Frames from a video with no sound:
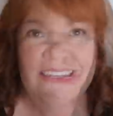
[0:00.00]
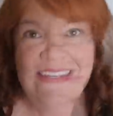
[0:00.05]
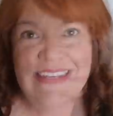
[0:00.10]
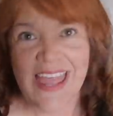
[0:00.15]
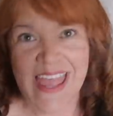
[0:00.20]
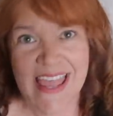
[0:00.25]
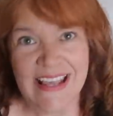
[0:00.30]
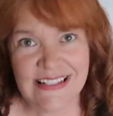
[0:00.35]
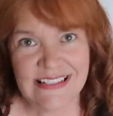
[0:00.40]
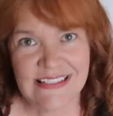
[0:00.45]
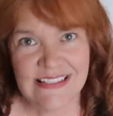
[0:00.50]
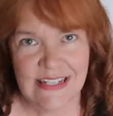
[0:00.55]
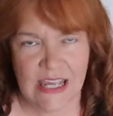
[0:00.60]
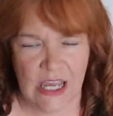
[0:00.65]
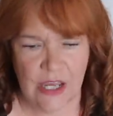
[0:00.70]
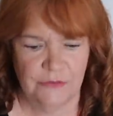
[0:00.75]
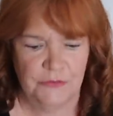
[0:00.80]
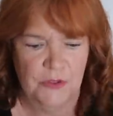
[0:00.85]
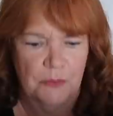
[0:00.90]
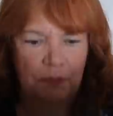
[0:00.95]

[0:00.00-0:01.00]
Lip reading: Next out of